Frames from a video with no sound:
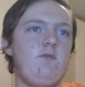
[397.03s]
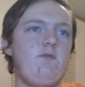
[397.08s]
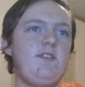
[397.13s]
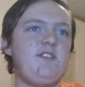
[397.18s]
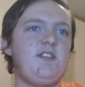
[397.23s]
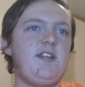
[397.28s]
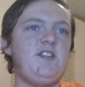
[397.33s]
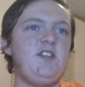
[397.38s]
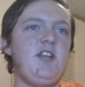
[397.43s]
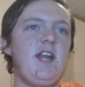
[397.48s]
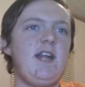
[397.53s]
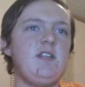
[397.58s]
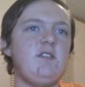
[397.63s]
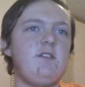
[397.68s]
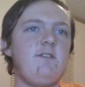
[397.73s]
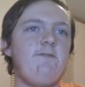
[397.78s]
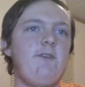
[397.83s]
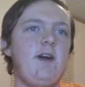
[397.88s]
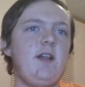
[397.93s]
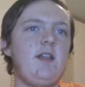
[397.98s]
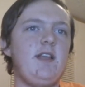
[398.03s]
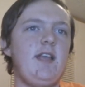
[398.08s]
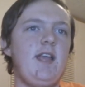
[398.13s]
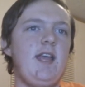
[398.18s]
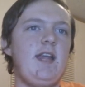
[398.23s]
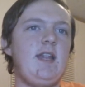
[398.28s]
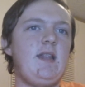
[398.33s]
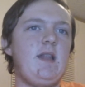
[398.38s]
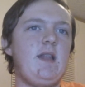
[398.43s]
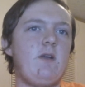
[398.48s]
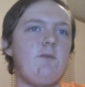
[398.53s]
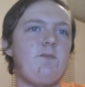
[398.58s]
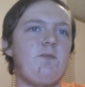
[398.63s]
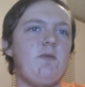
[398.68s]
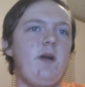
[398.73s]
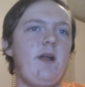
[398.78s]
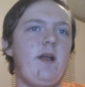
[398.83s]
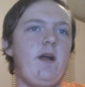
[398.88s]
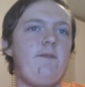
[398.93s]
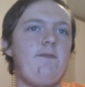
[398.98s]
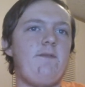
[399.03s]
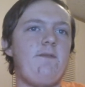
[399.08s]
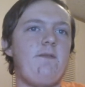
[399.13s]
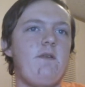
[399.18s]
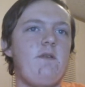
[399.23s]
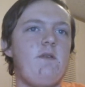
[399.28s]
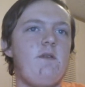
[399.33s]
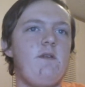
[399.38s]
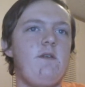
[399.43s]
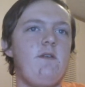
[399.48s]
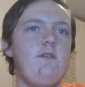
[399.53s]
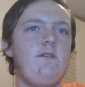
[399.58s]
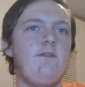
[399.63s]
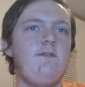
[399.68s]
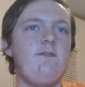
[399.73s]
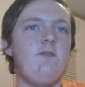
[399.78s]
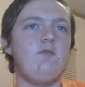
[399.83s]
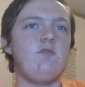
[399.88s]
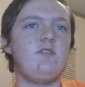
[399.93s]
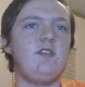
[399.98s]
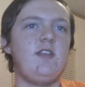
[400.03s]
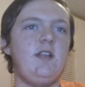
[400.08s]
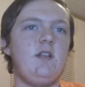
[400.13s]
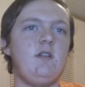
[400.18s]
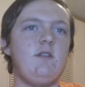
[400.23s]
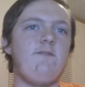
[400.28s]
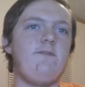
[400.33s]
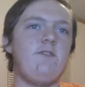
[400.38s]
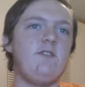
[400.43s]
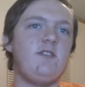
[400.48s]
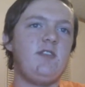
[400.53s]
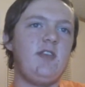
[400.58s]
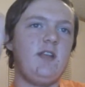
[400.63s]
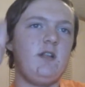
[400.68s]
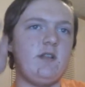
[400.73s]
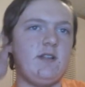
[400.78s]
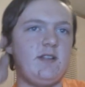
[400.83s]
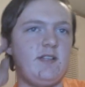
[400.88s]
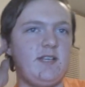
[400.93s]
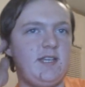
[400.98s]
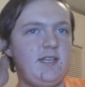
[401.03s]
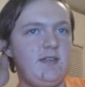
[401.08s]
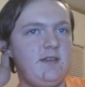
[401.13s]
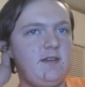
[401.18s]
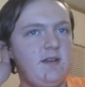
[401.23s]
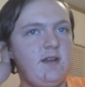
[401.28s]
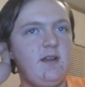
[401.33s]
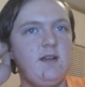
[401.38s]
which a chance to finally end their playoff futility.